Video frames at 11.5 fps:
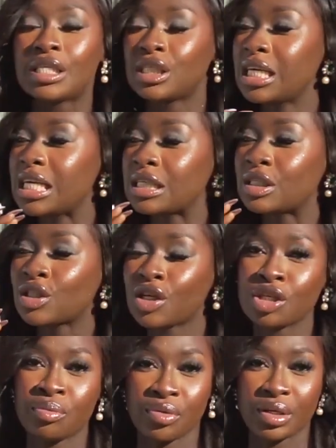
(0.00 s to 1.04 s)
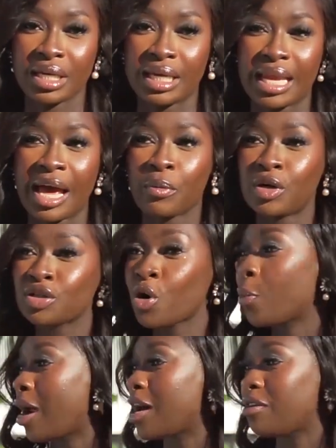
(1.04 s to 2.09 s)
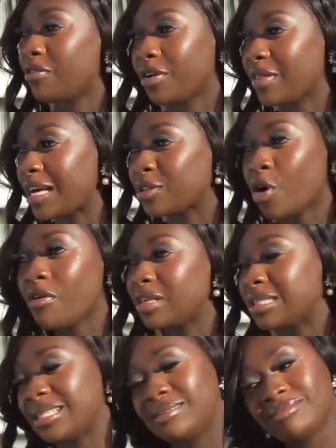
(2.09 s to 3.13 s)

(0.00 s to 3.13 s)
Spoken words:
She is such a brilliant, and we're so proud of her. That's obviously.